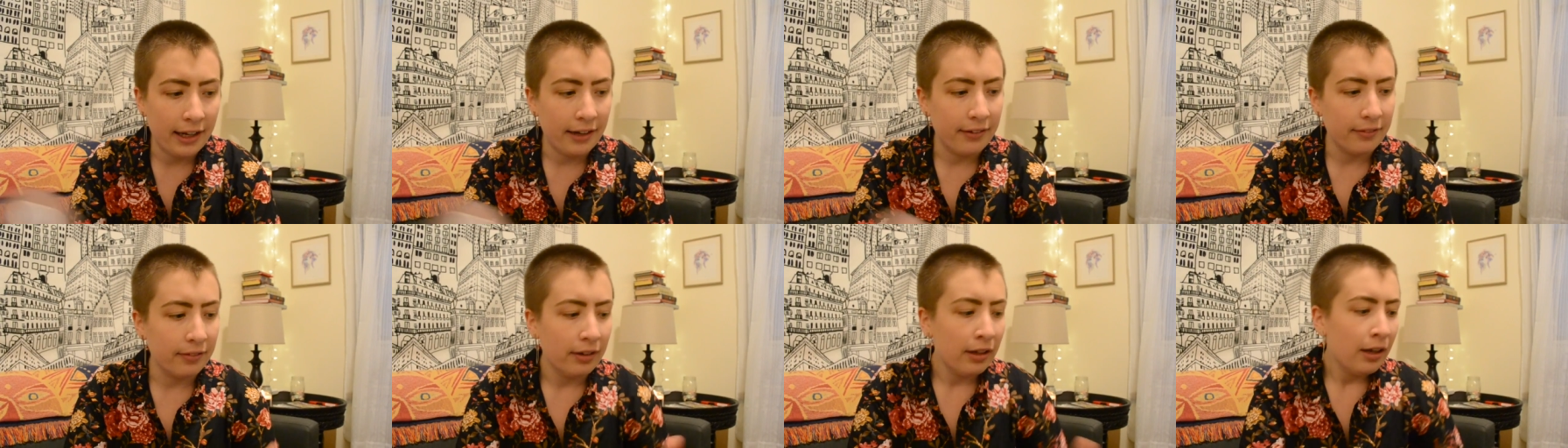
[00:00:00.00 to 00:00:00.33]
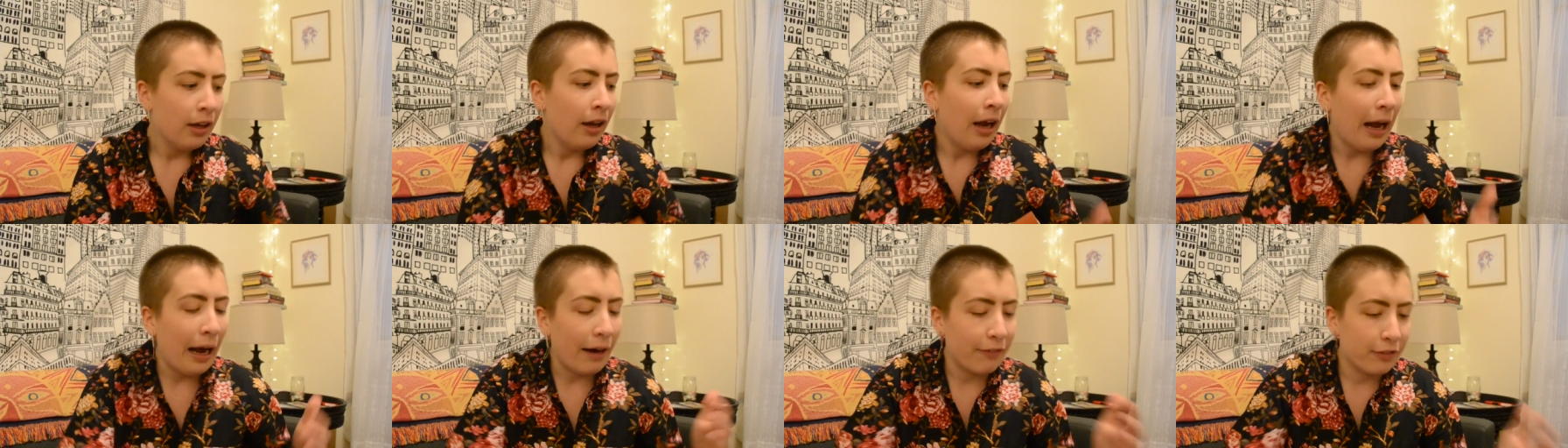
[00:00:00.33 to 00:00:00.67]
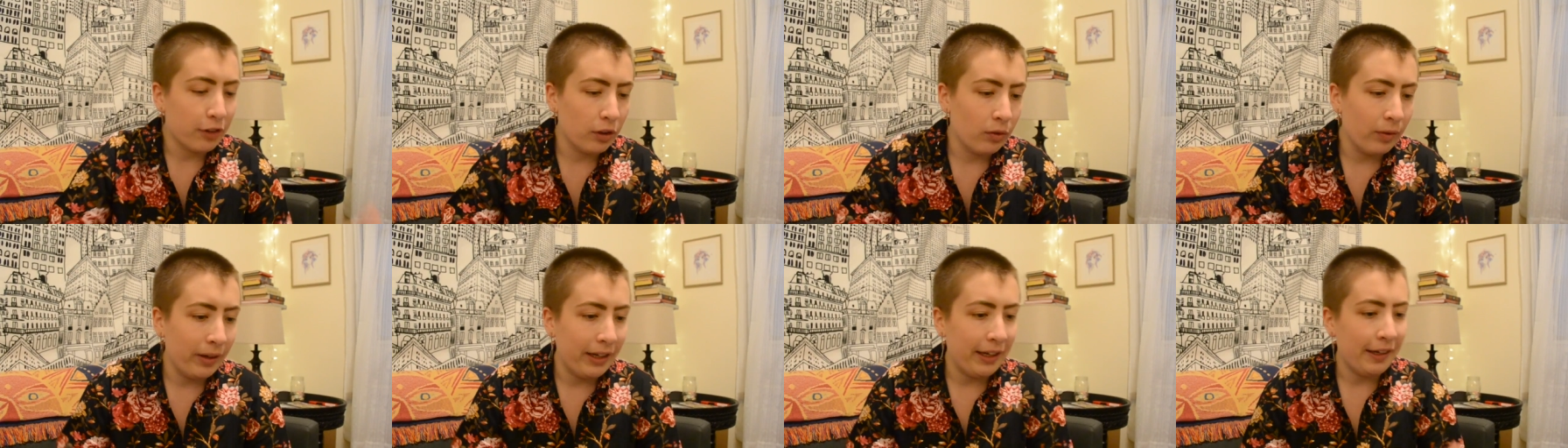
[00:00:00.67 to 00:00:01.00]
and
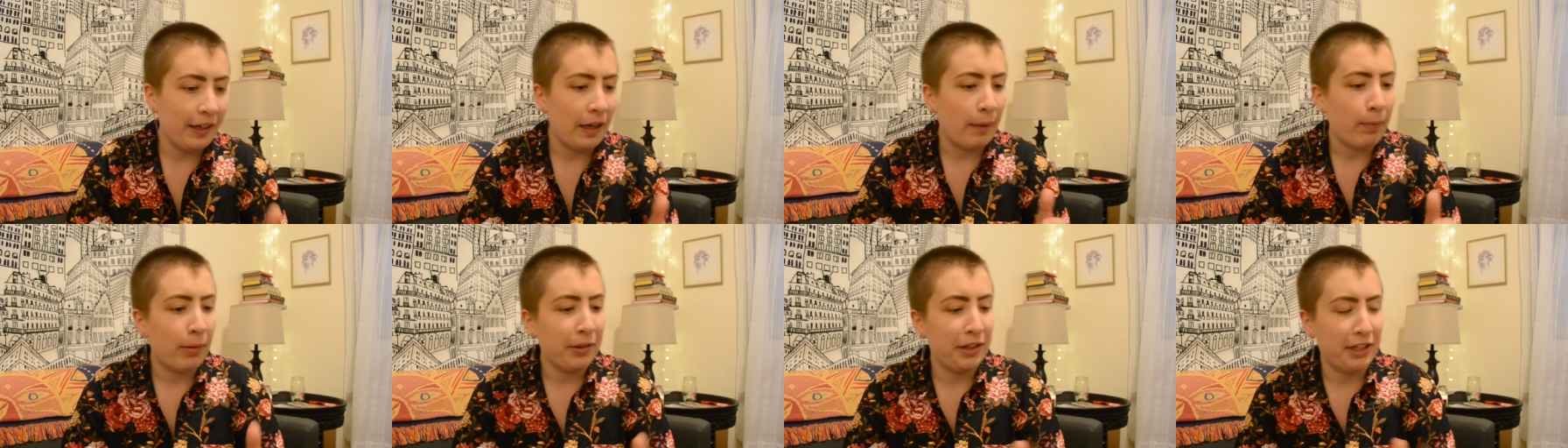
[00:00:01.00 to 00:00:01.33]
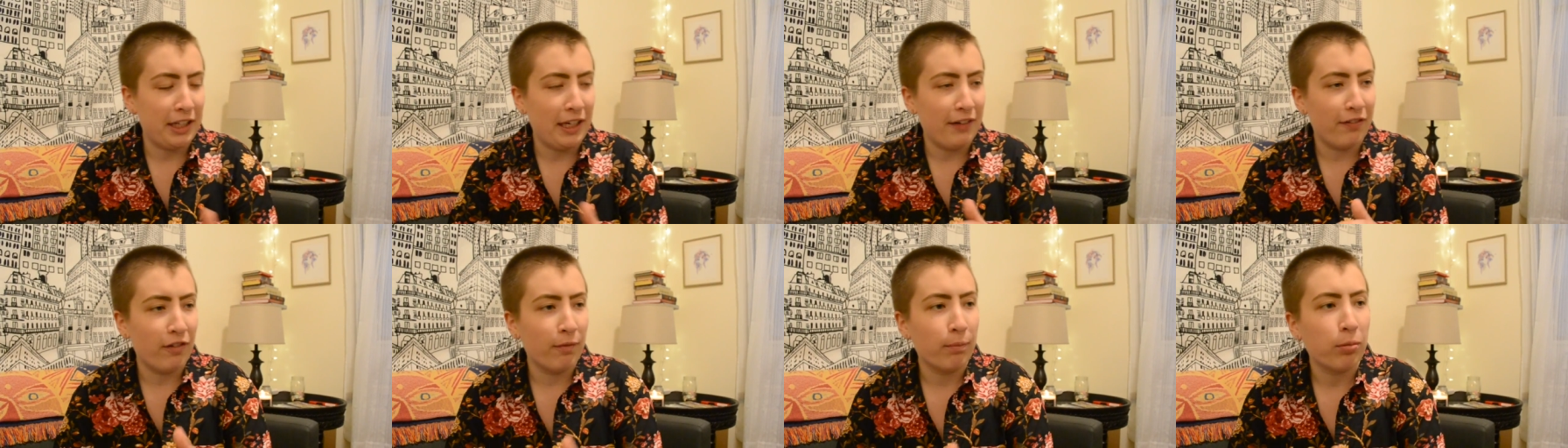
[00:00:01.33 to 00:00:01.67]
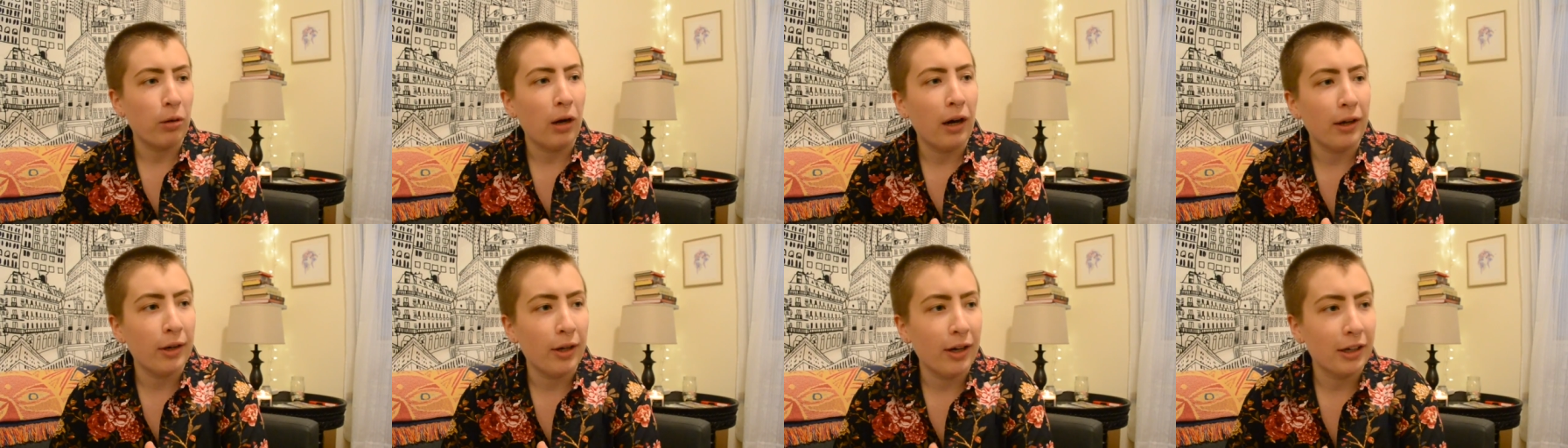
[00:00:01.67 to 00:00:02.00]
after reading up on the different
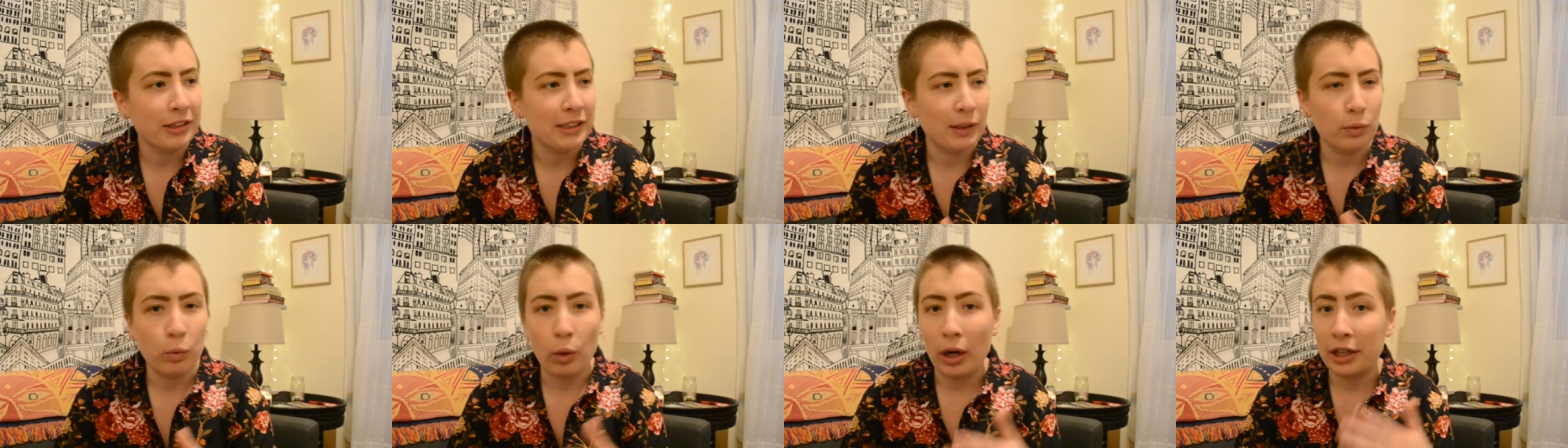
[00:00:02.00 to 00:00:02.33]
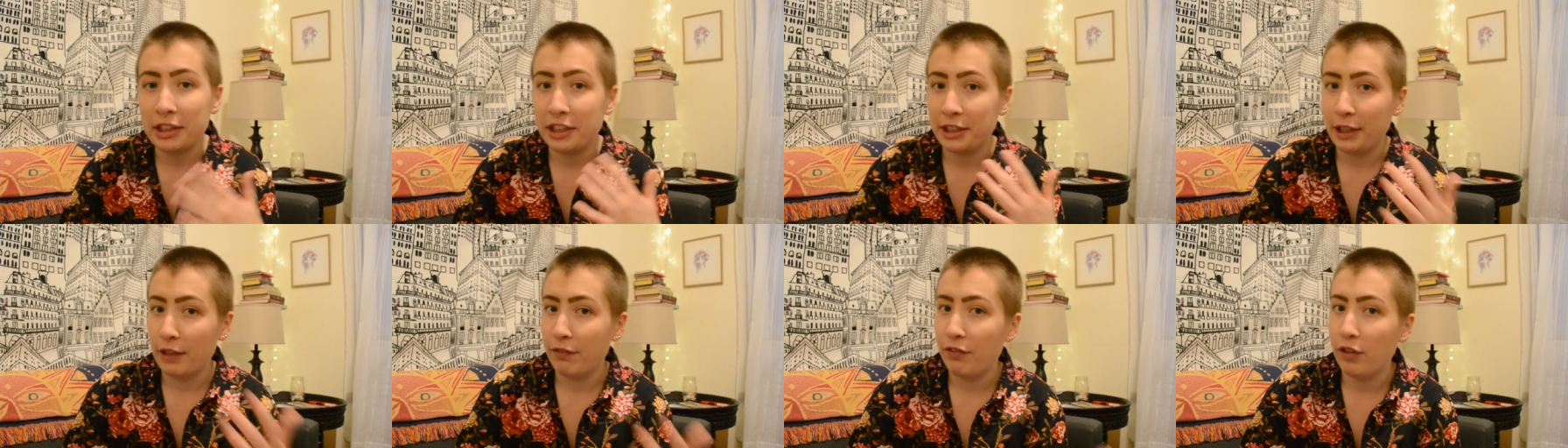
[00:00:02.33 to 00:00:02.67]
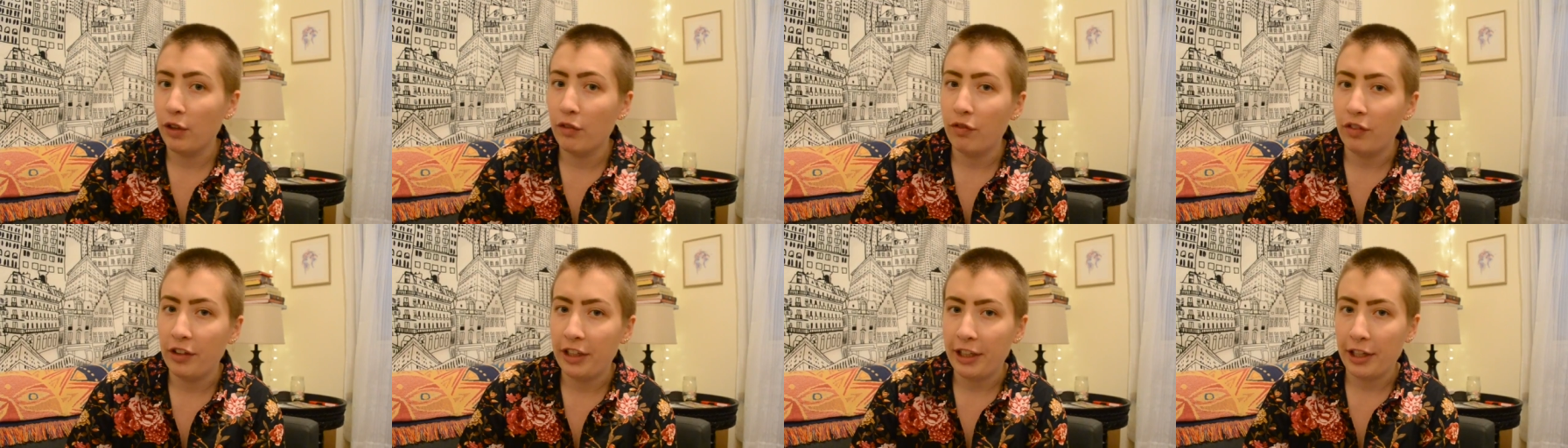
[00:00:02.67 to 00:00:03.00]
products and watching a
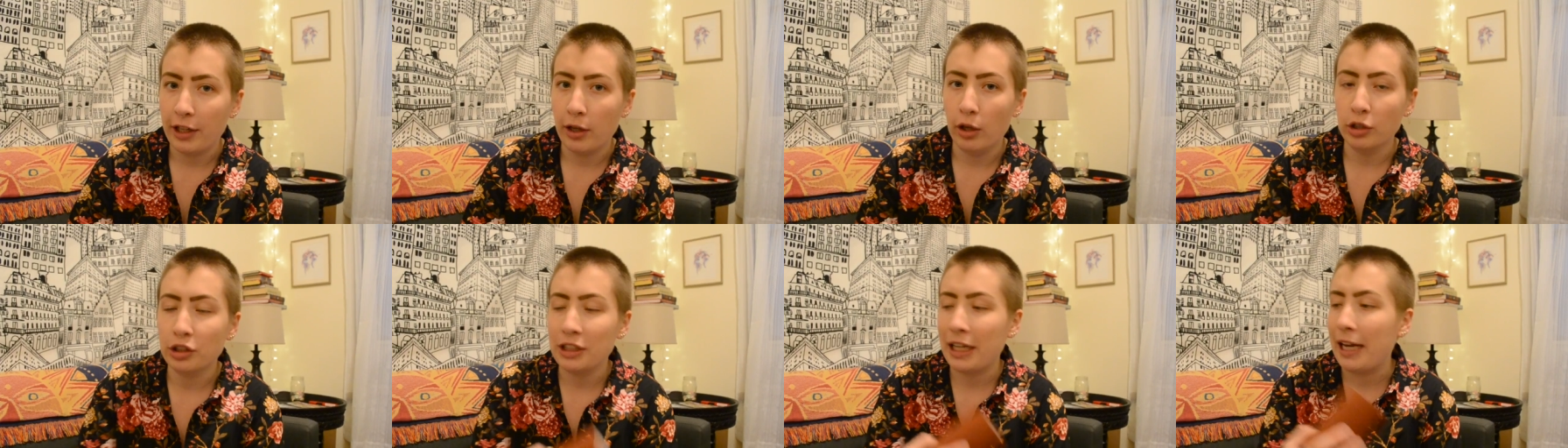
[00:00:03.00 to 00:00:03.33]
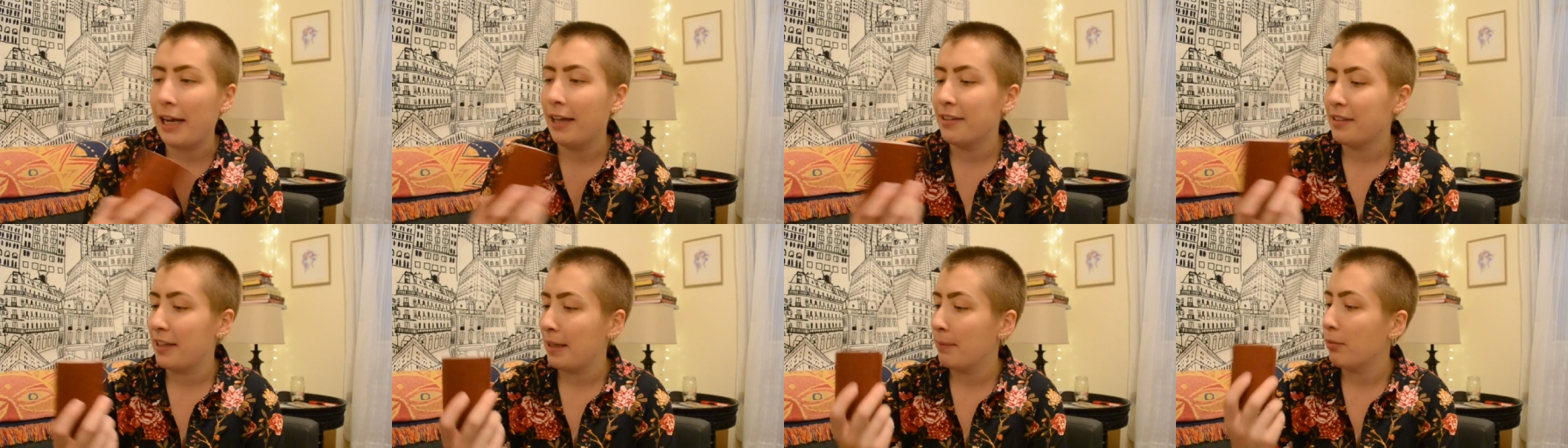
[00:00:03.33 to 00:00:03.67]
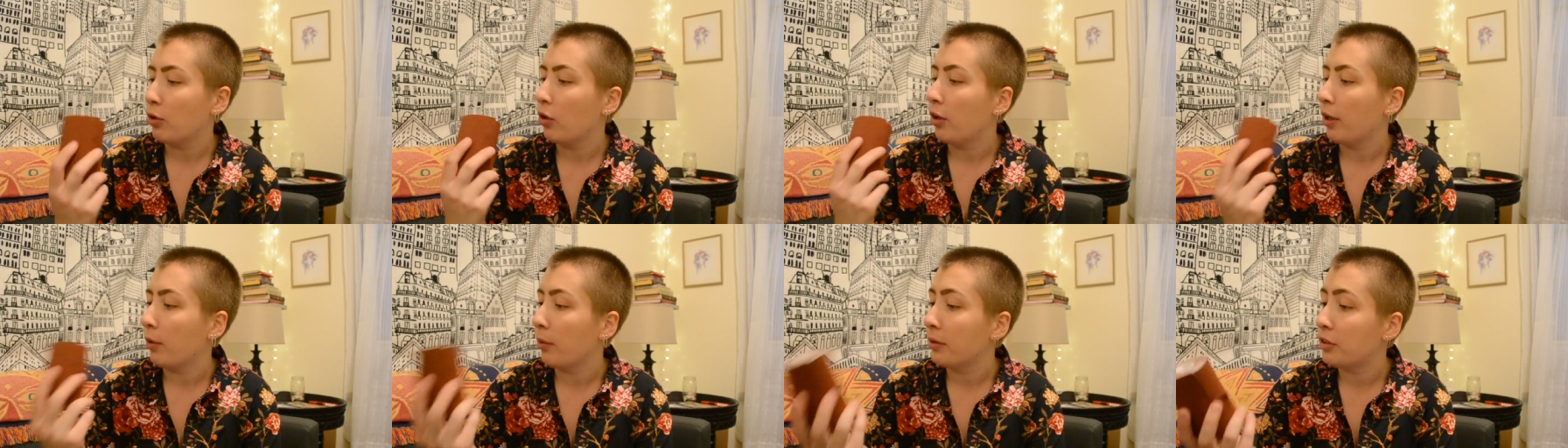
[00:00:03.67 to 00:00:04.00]
few videos, I ended
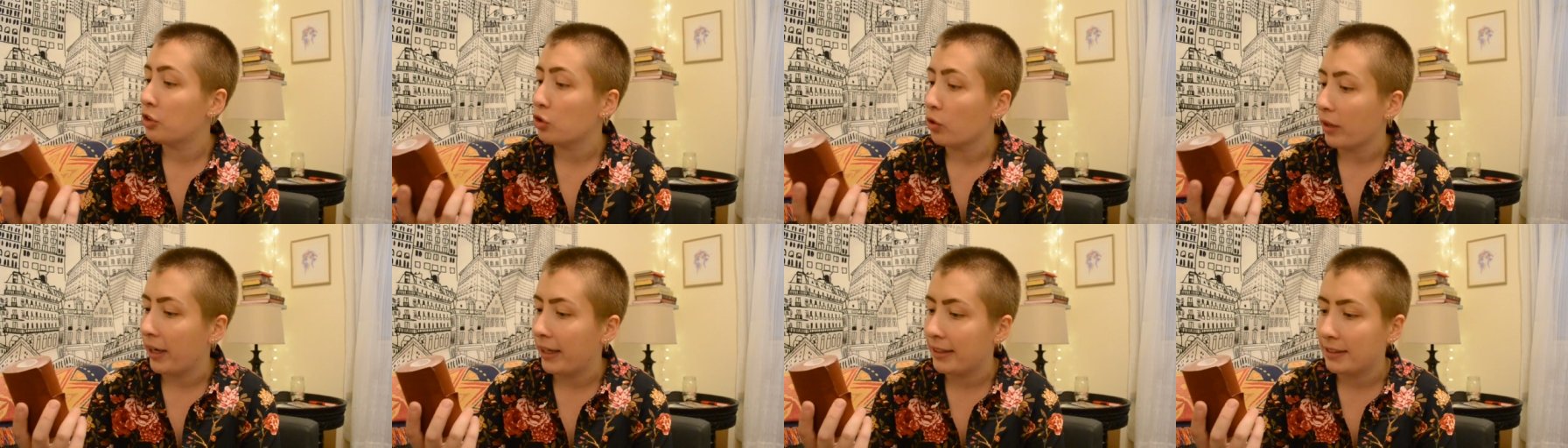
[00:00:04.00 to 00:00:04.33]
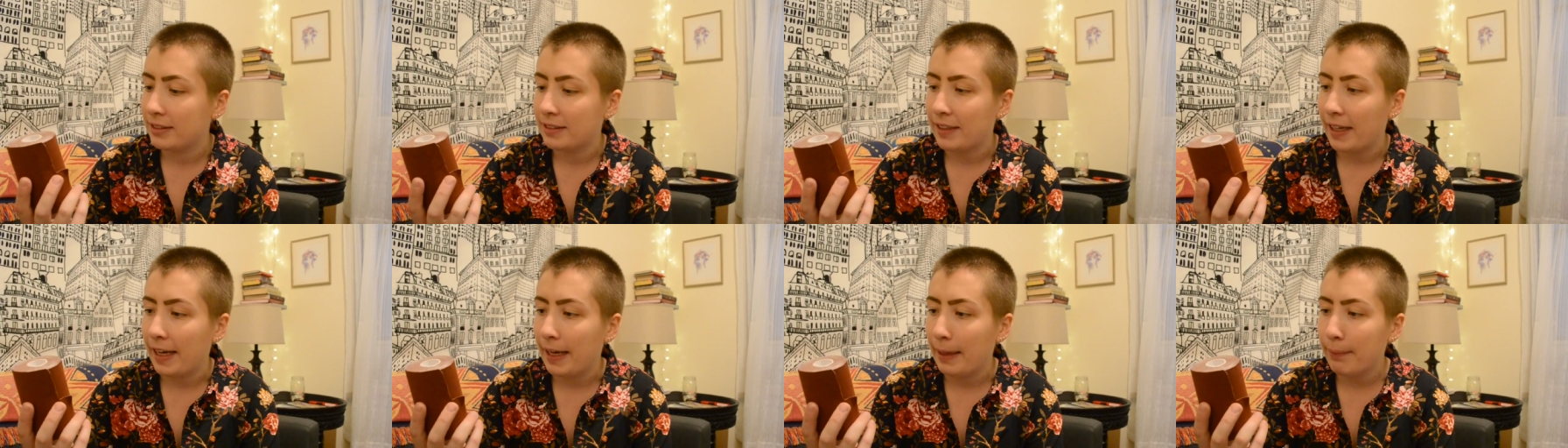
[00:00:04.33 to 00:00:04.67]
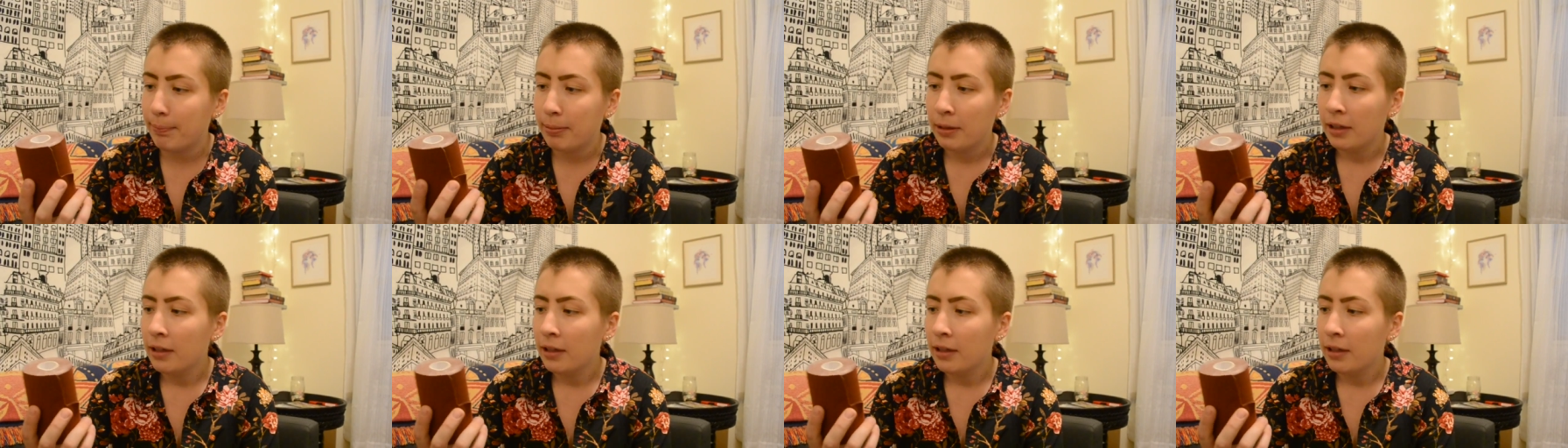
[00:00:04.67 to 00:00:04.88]
up going with TransTape.